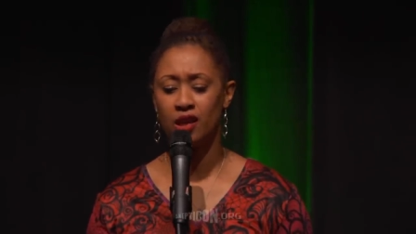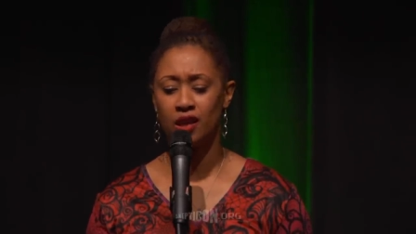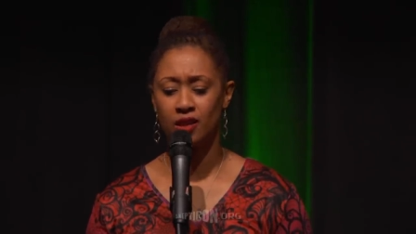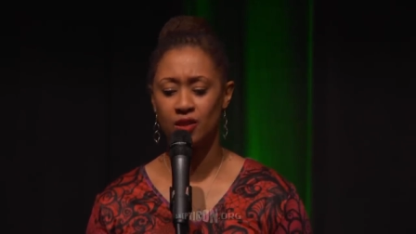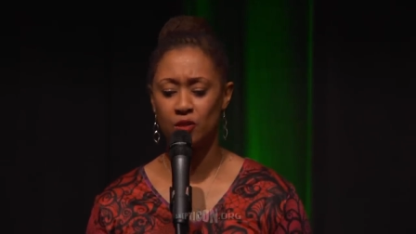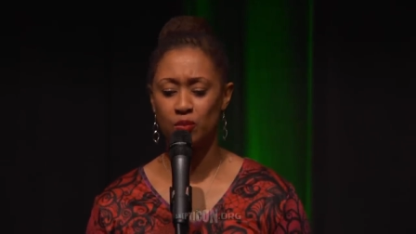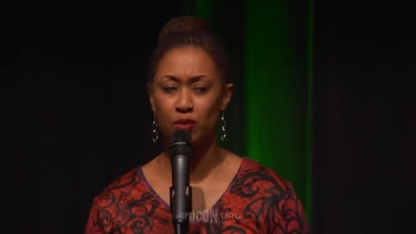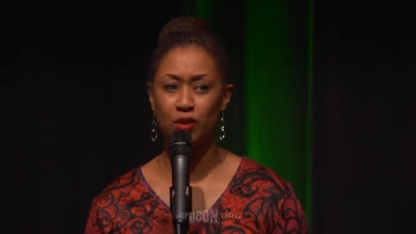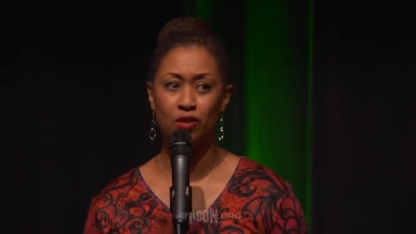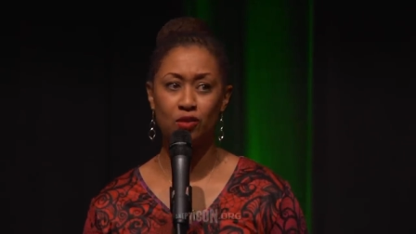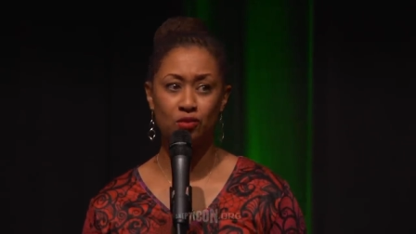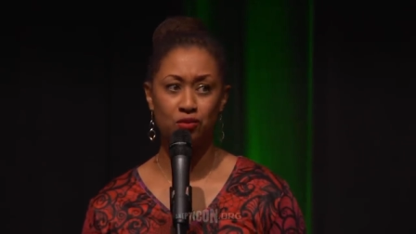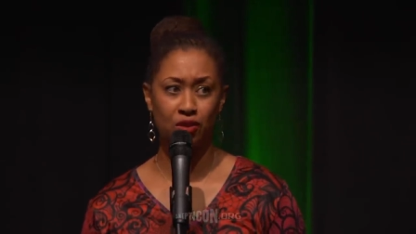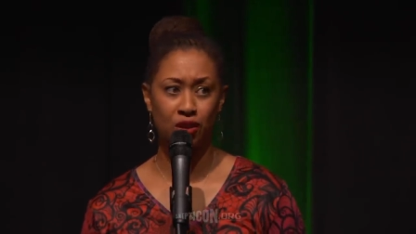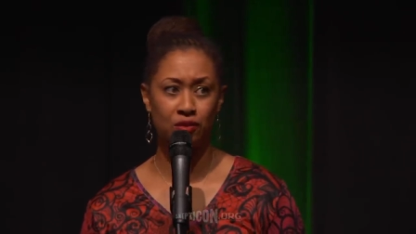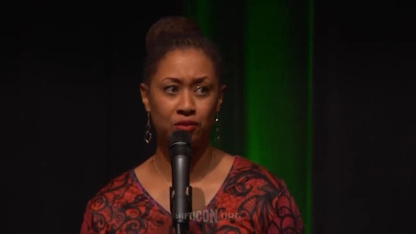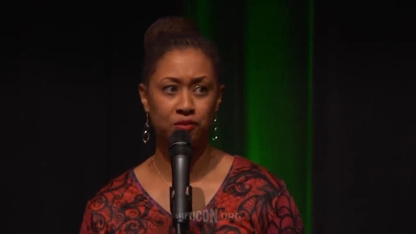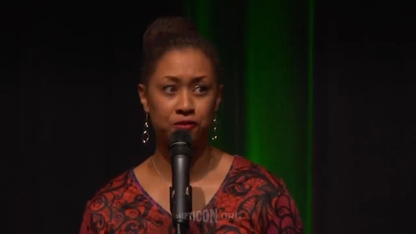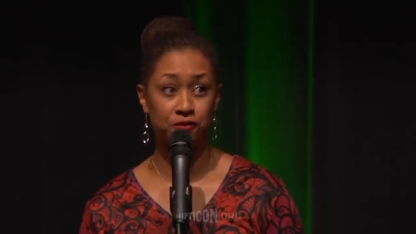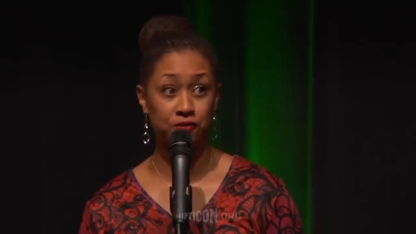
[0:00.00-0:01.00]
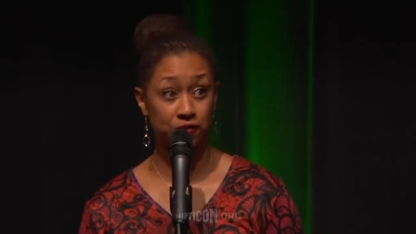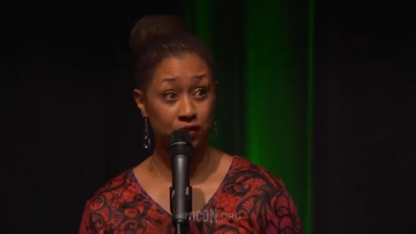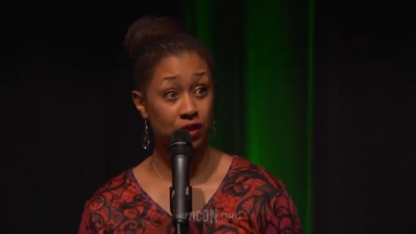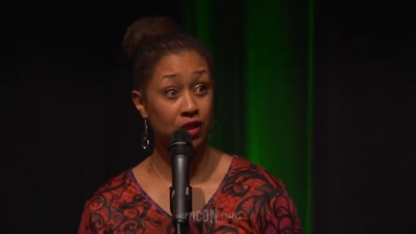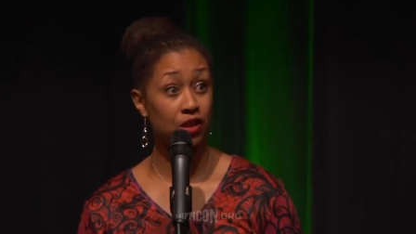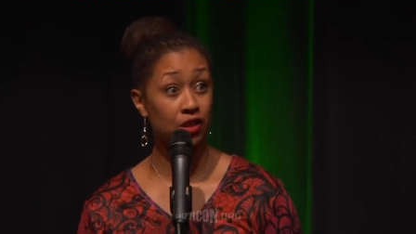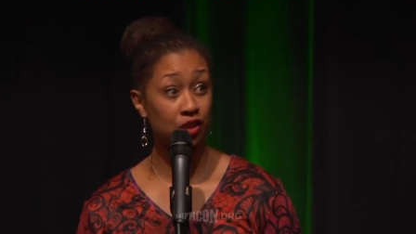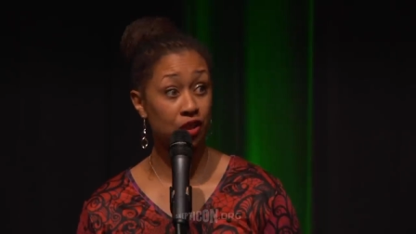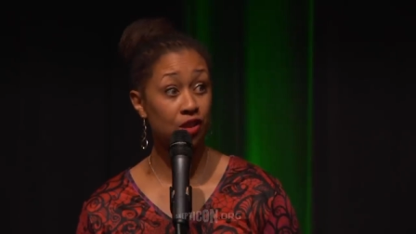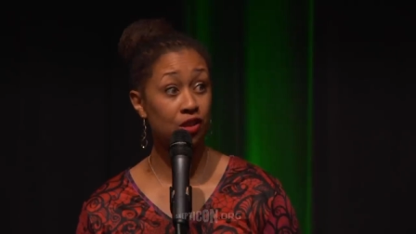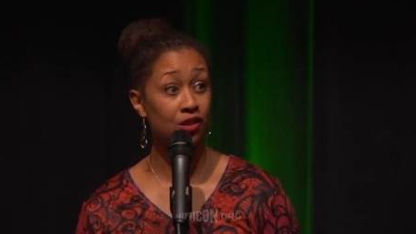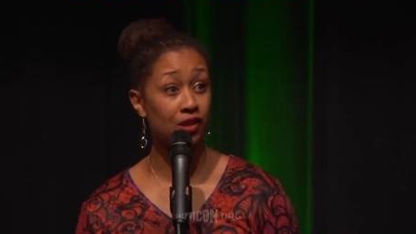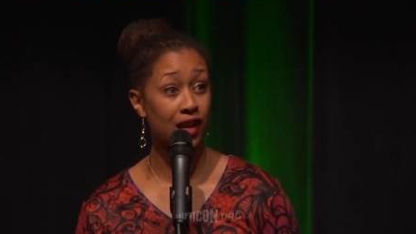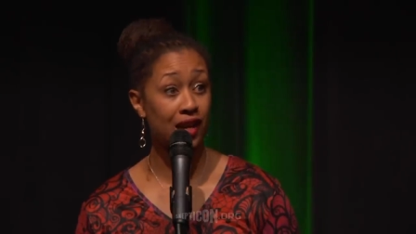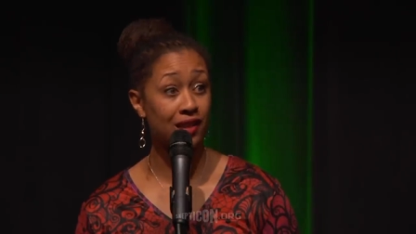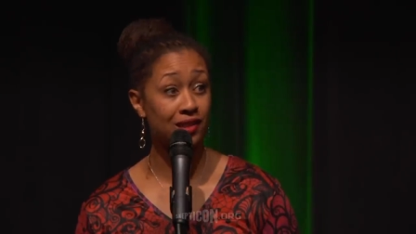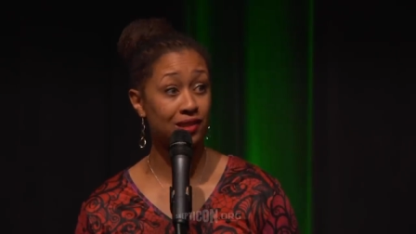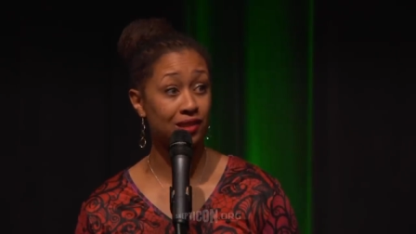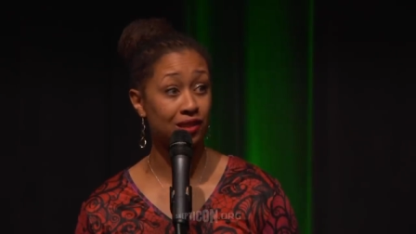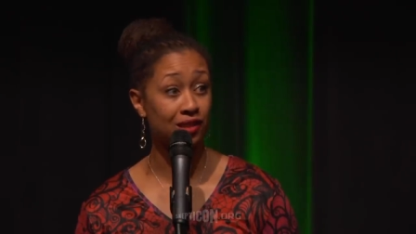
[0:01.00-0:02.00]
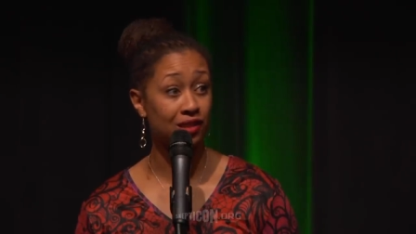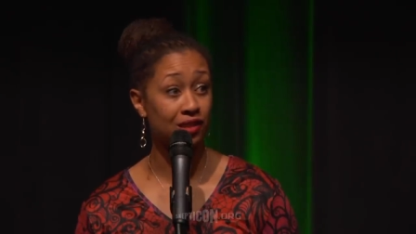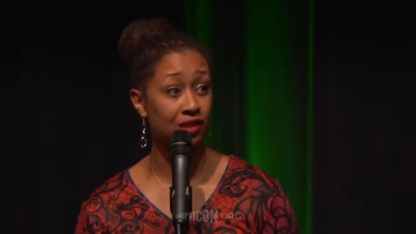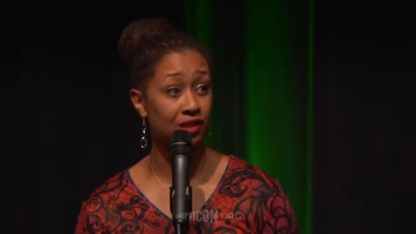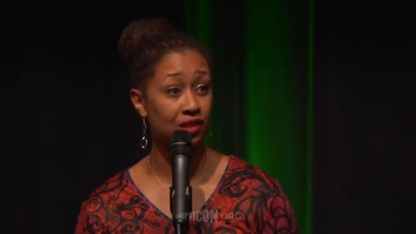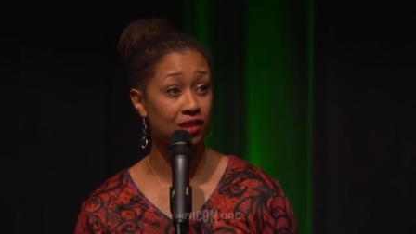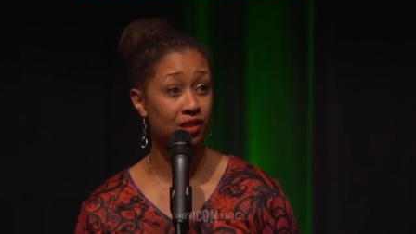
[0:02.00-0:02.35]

It's been a rough fucking year, hasn't it?